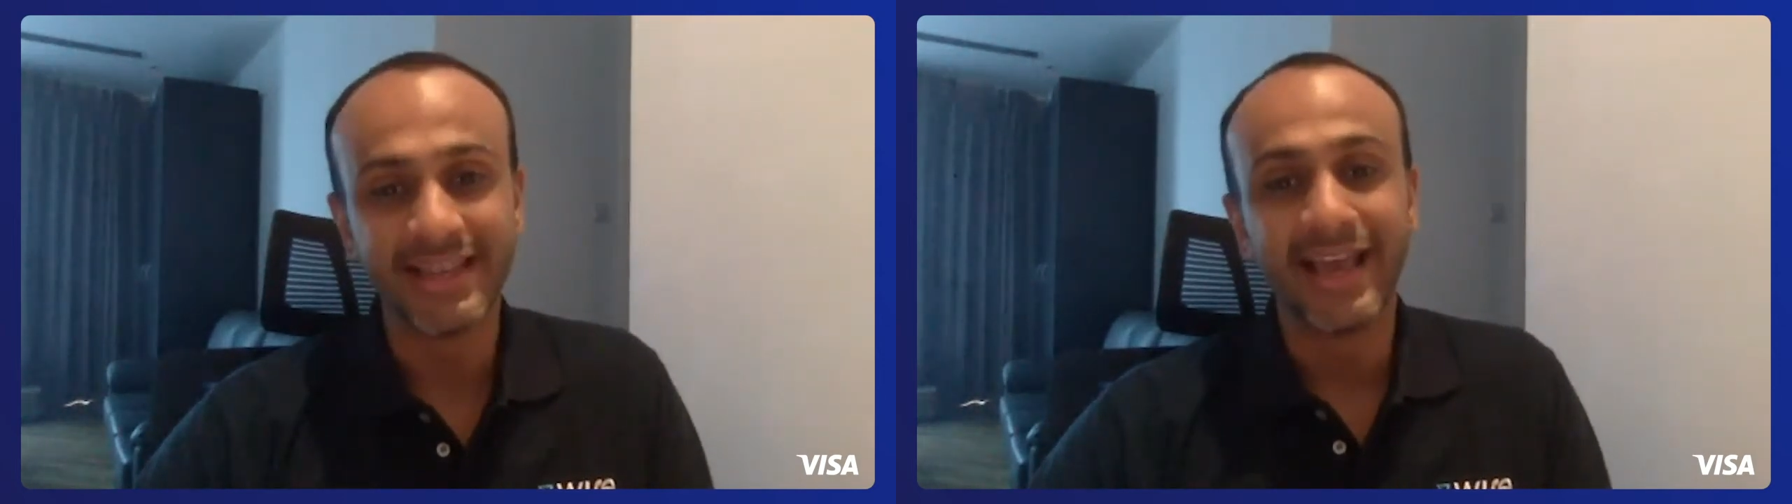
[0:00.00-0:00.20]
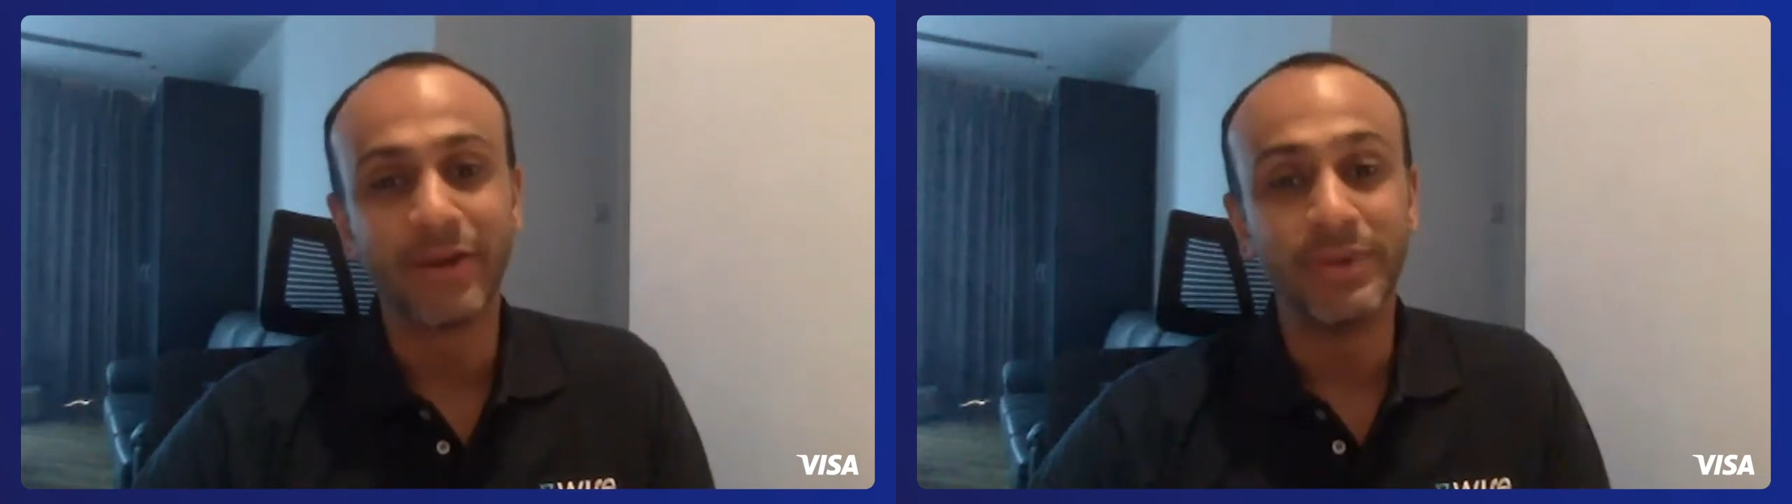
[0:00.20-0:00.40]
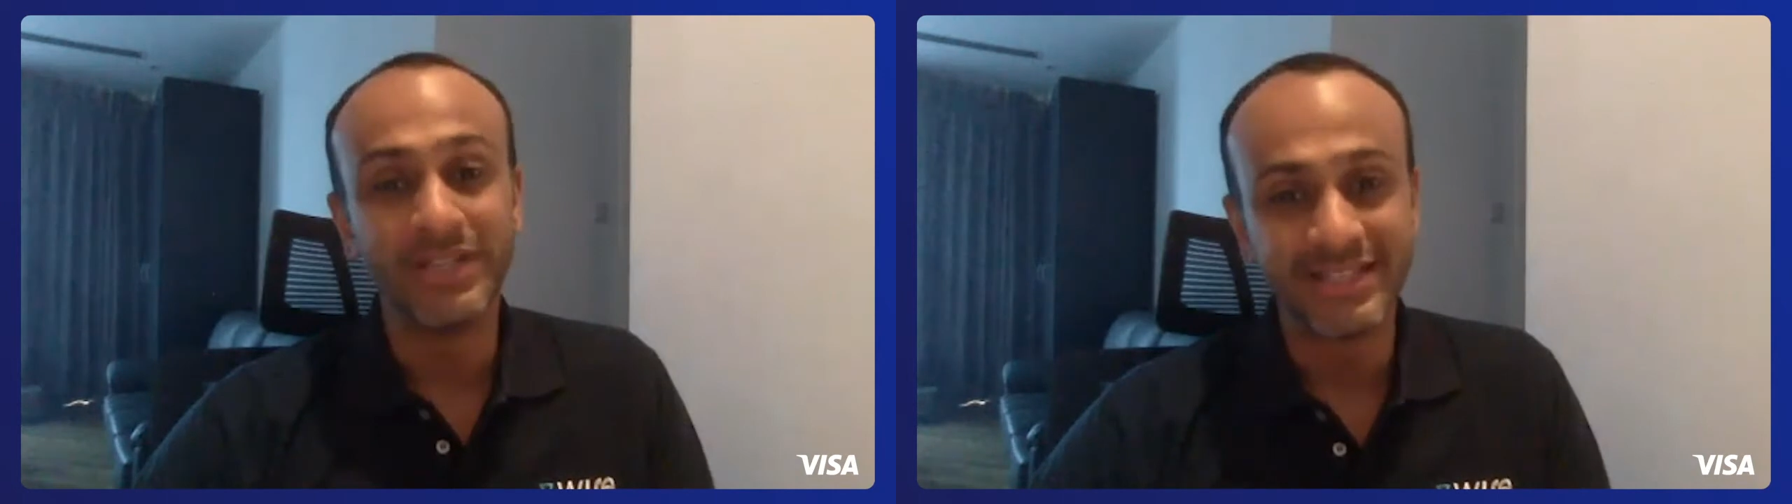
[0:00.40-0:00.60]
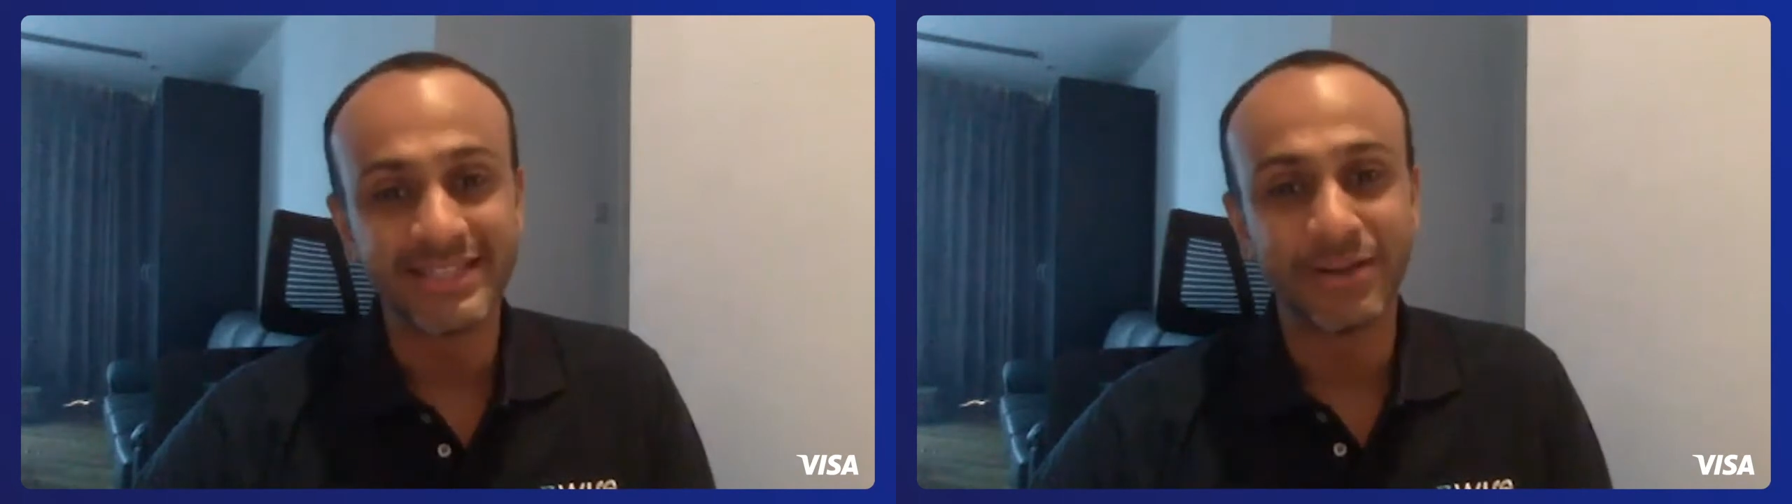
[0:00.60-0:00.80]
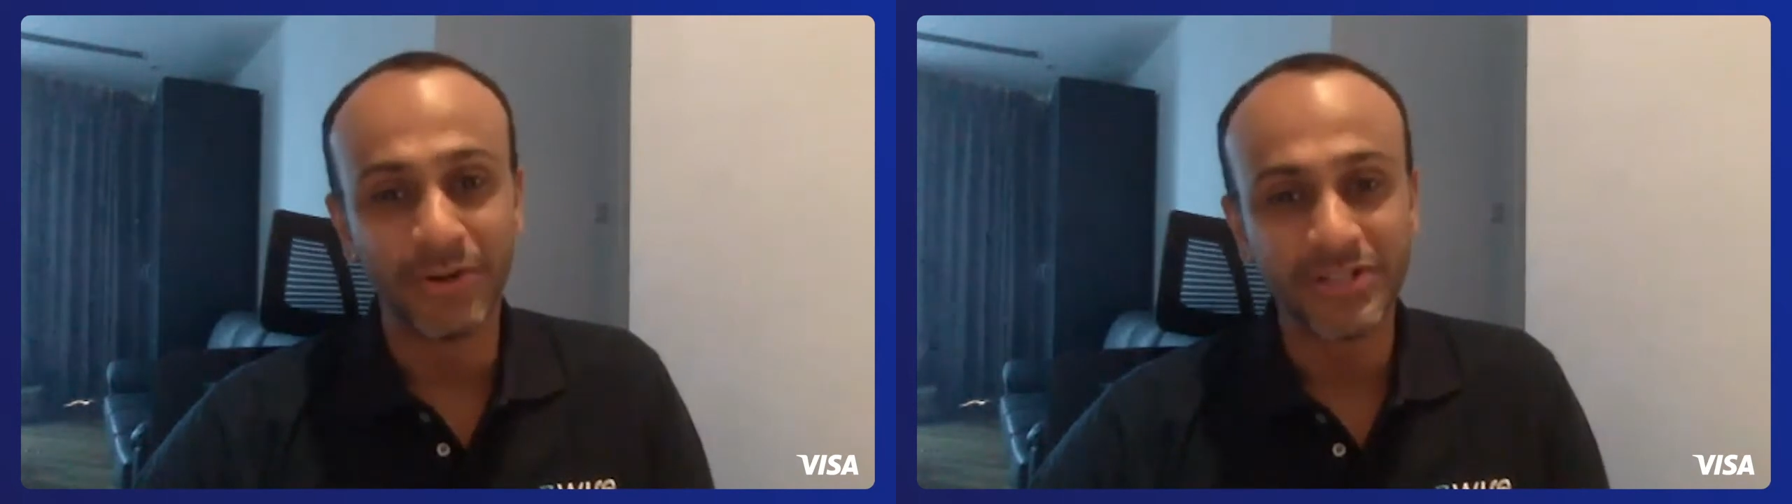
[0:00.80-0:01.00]
And we
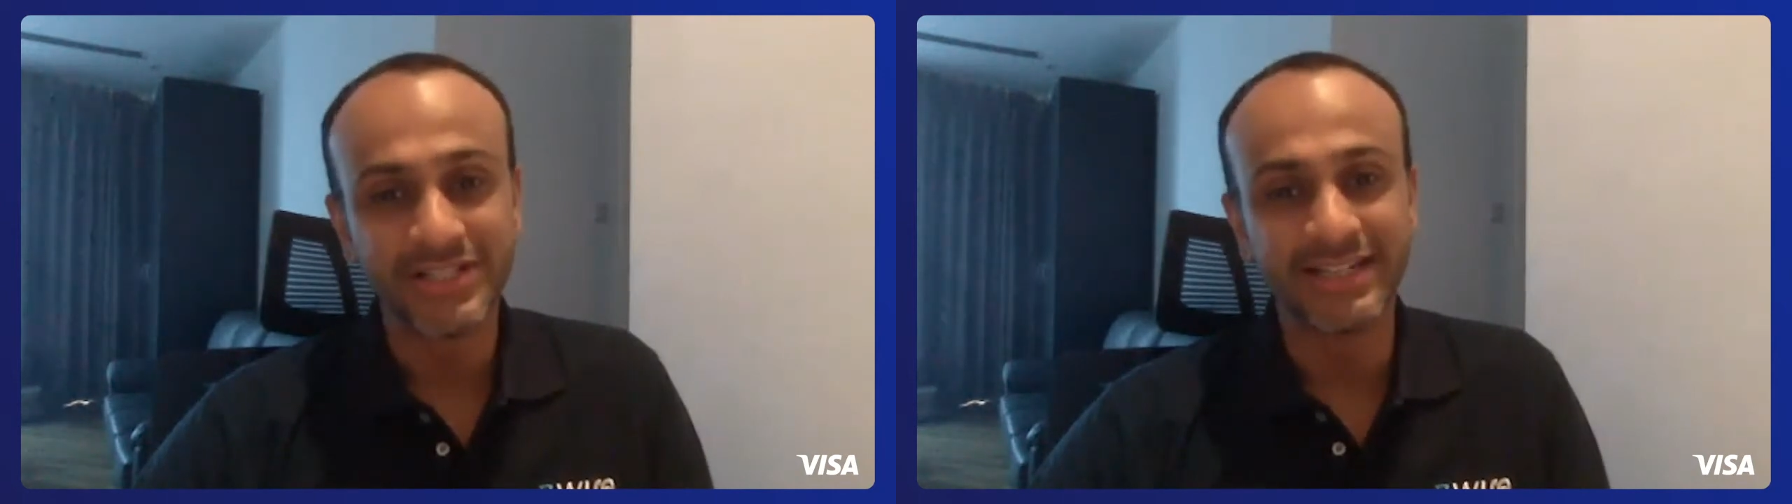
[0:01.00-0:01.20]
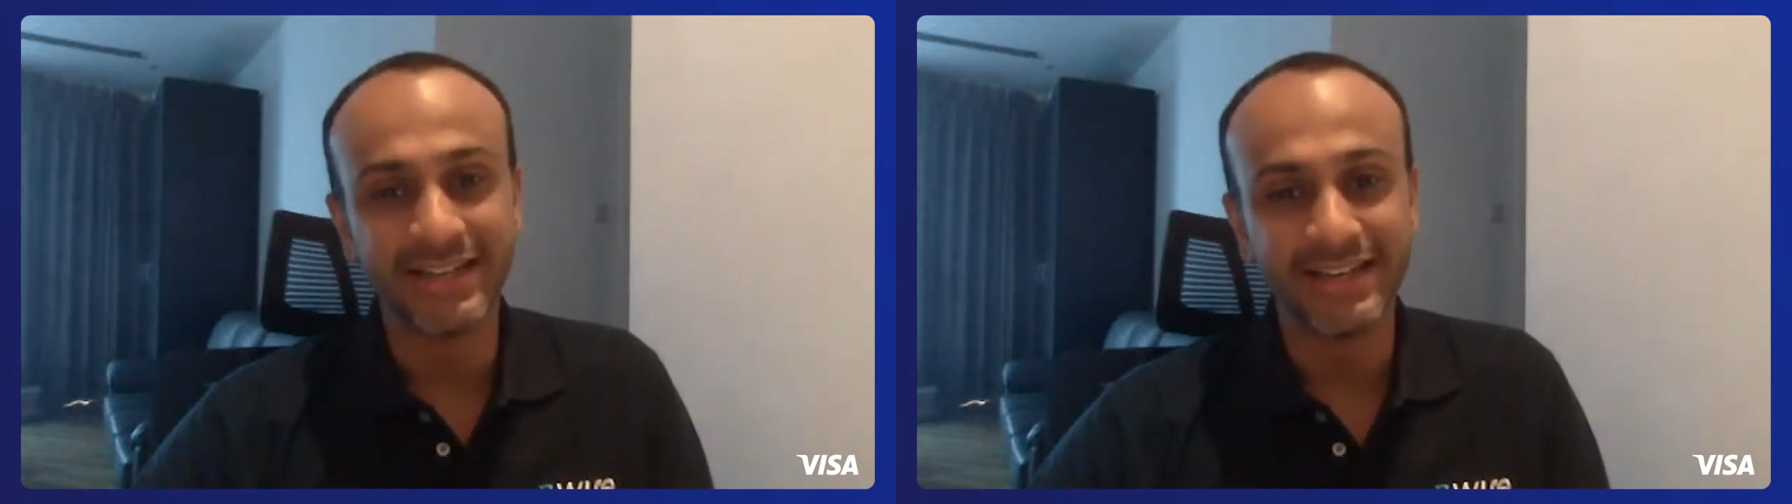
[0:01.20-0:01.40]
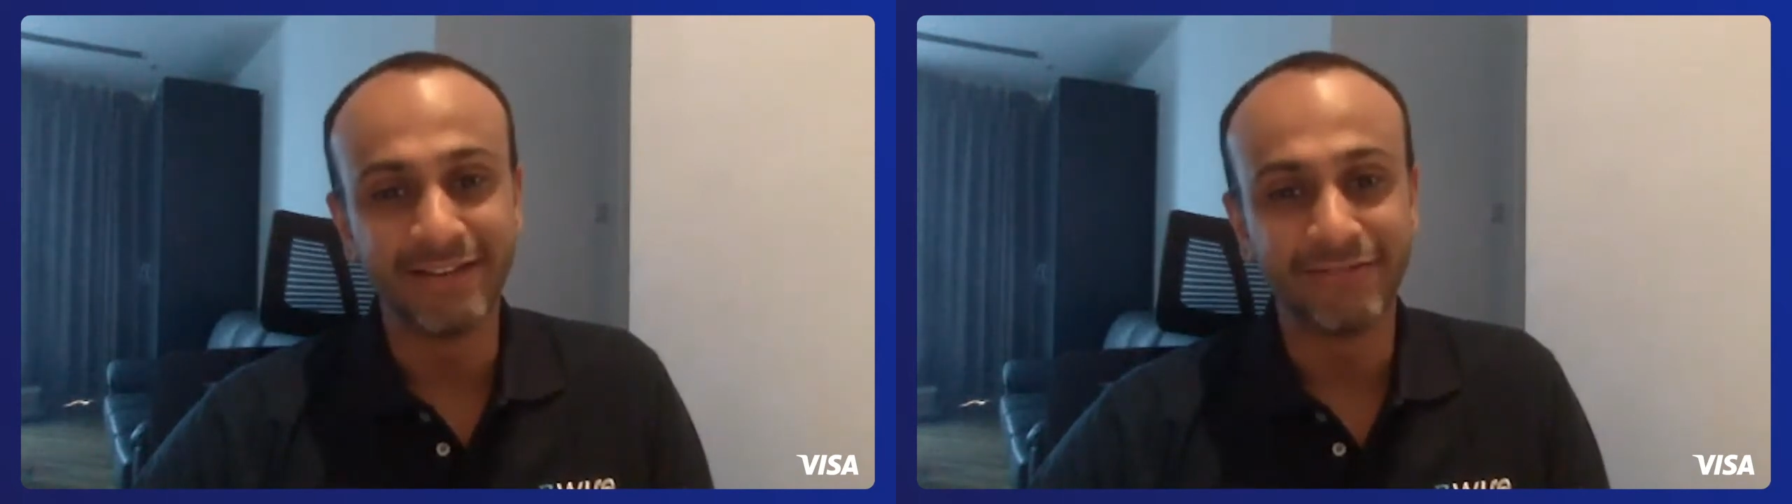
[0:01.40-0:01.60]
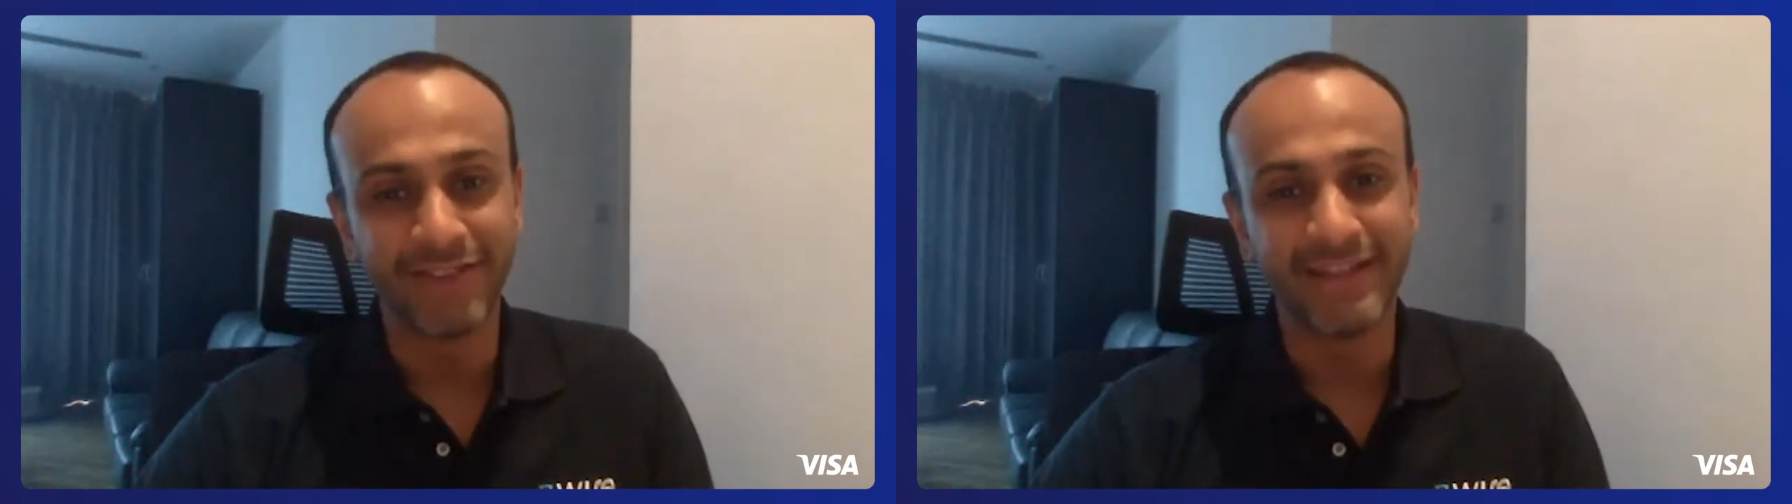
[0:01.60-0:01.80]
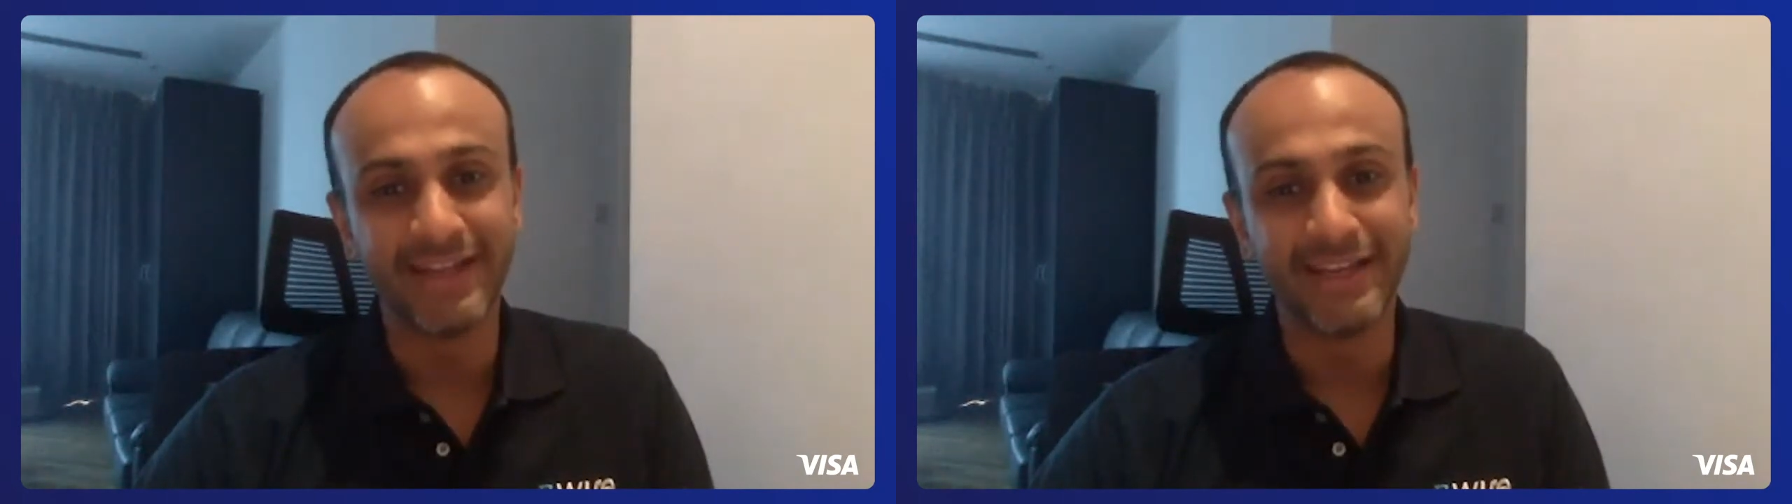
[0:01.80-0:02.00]
just launched in India
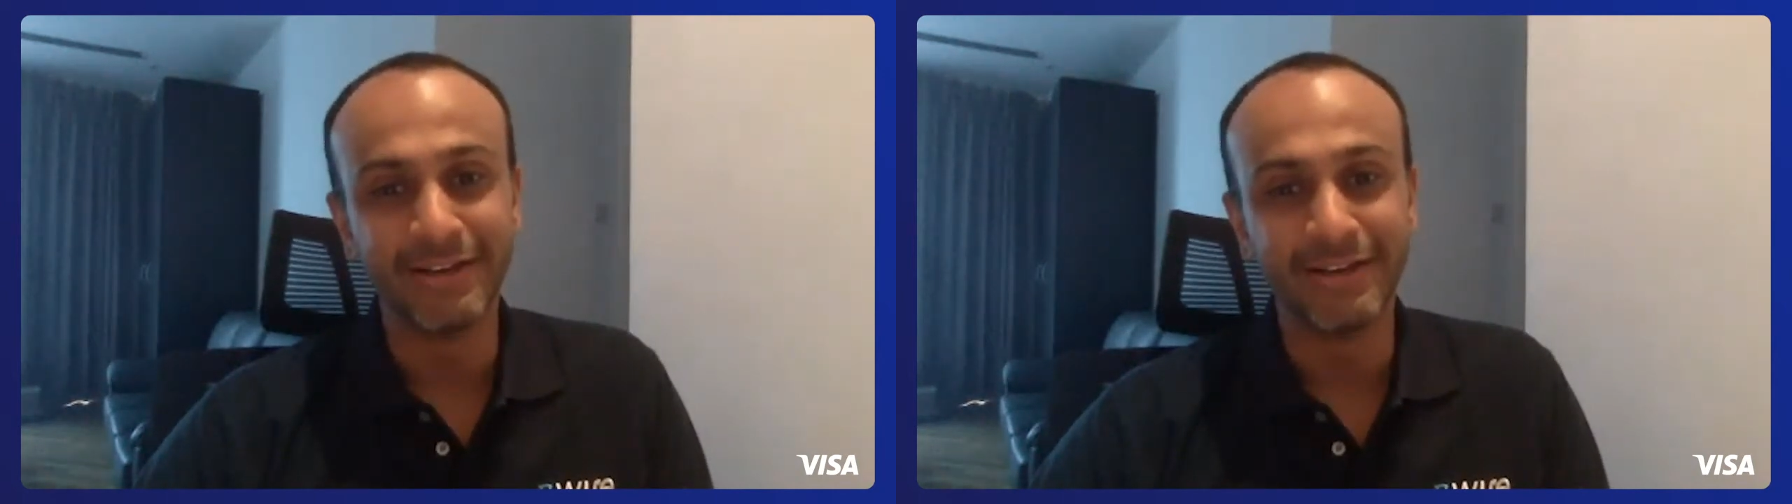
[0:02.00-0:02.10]
finally